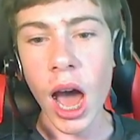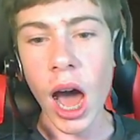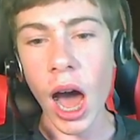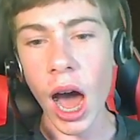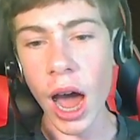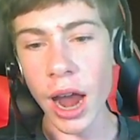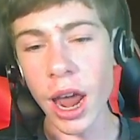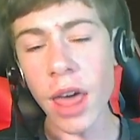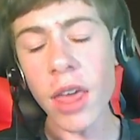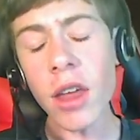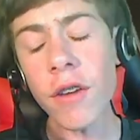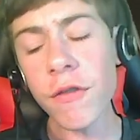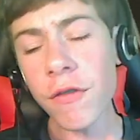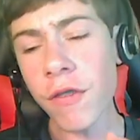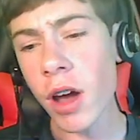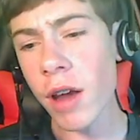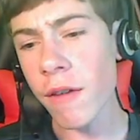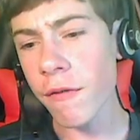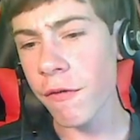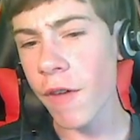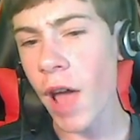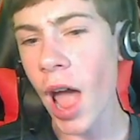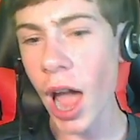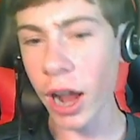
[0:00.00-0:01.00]
Another
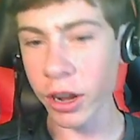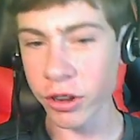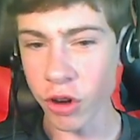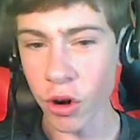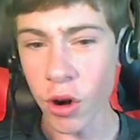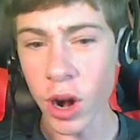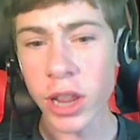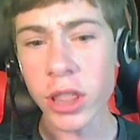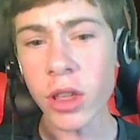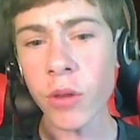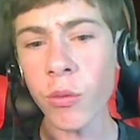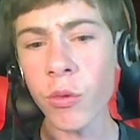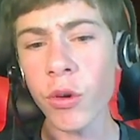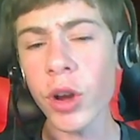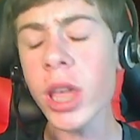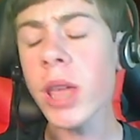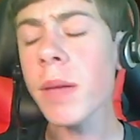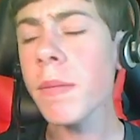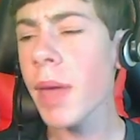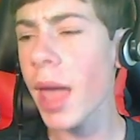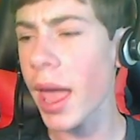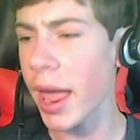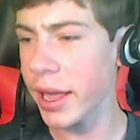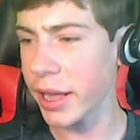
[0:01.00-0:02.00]
fun fact, during the
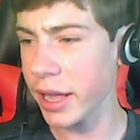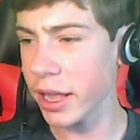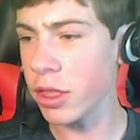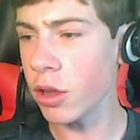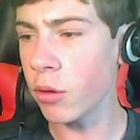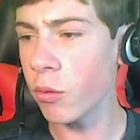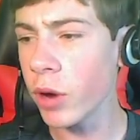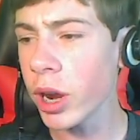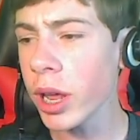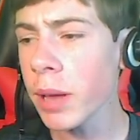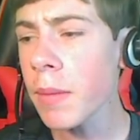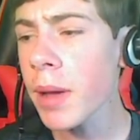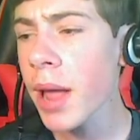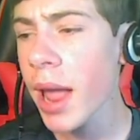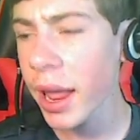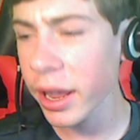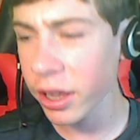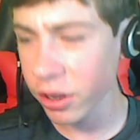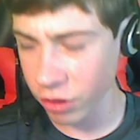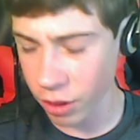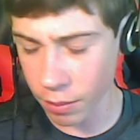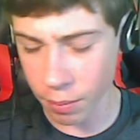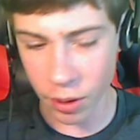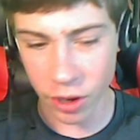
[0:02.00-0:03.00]
remake,
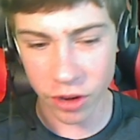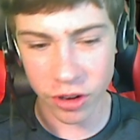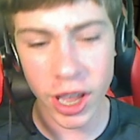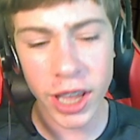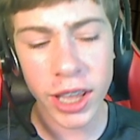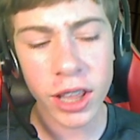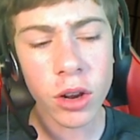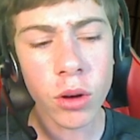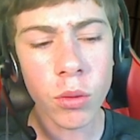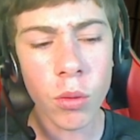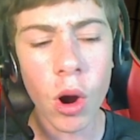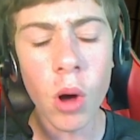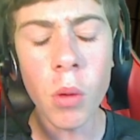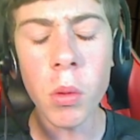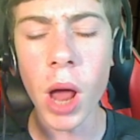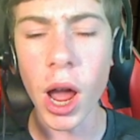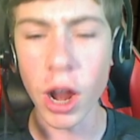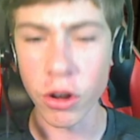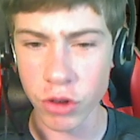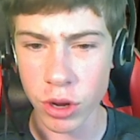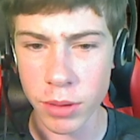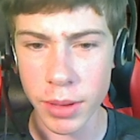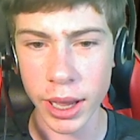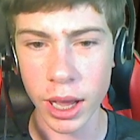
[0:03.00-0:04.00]
the particular
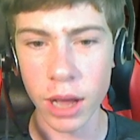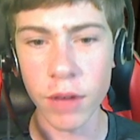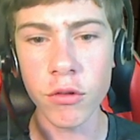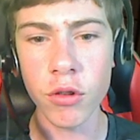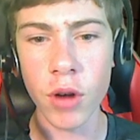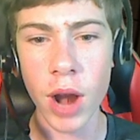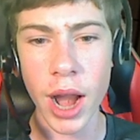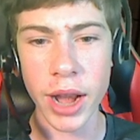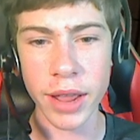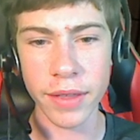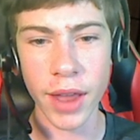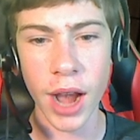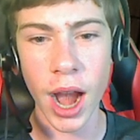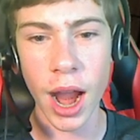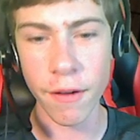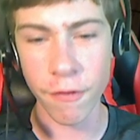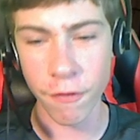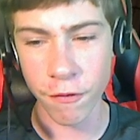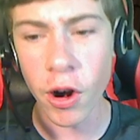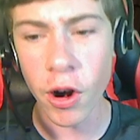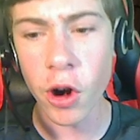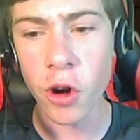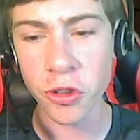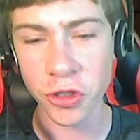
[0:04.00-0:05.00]
Roblox remake of Granny that I
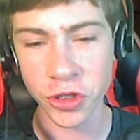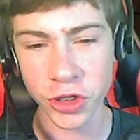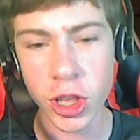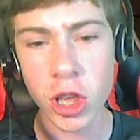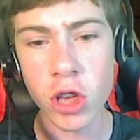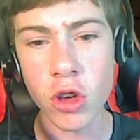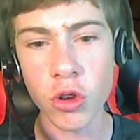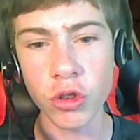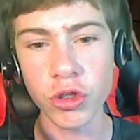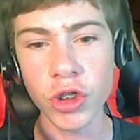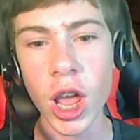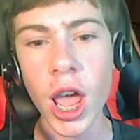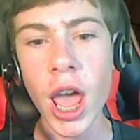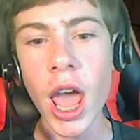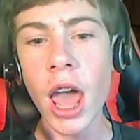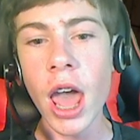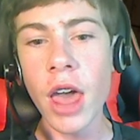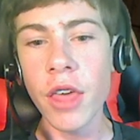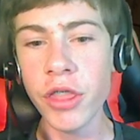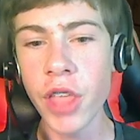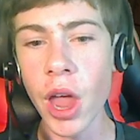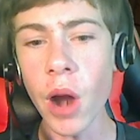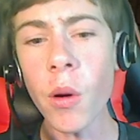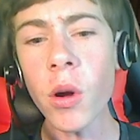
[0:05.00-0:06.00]
first used,
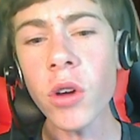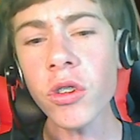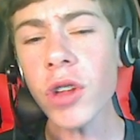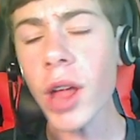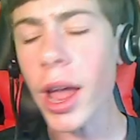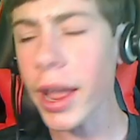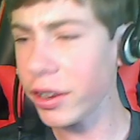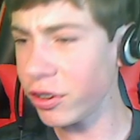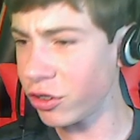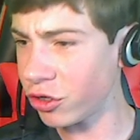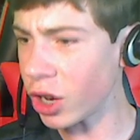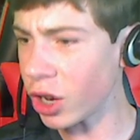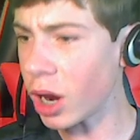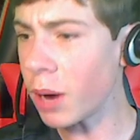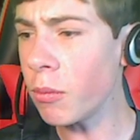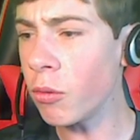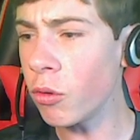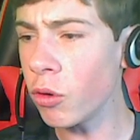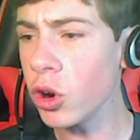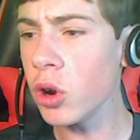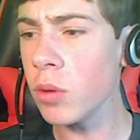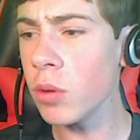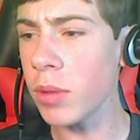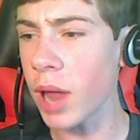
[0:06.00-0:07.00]
there was, like, some
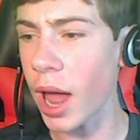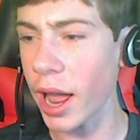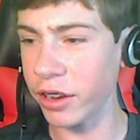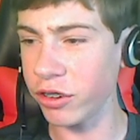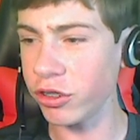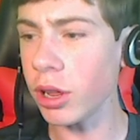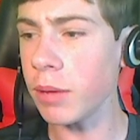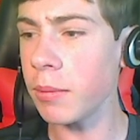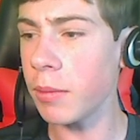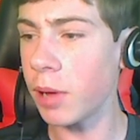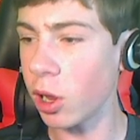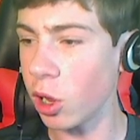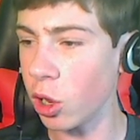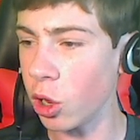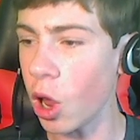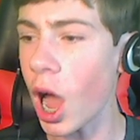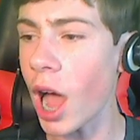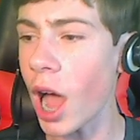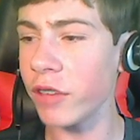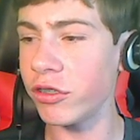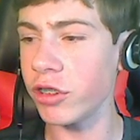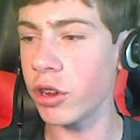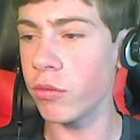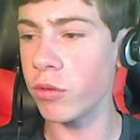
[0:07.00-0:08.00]
room, like, some
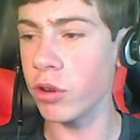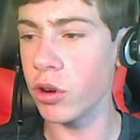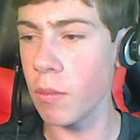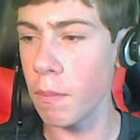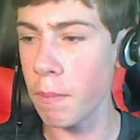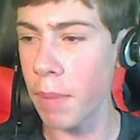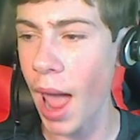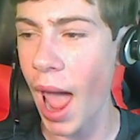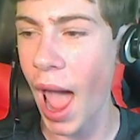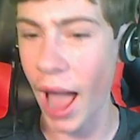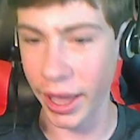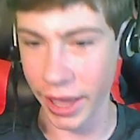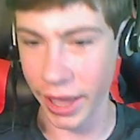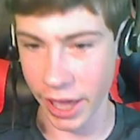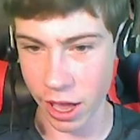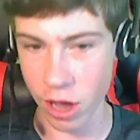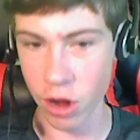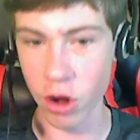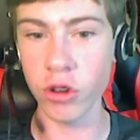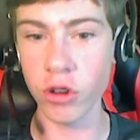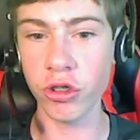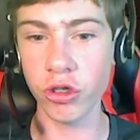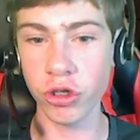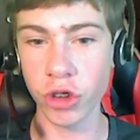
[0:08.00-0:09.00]
closet room back
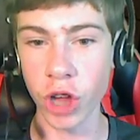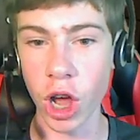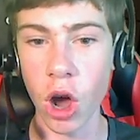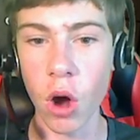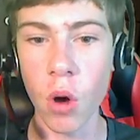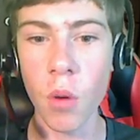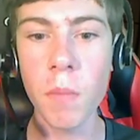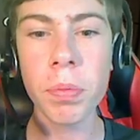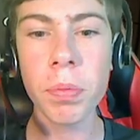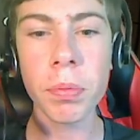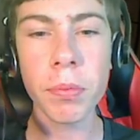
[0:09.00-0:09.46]
here, so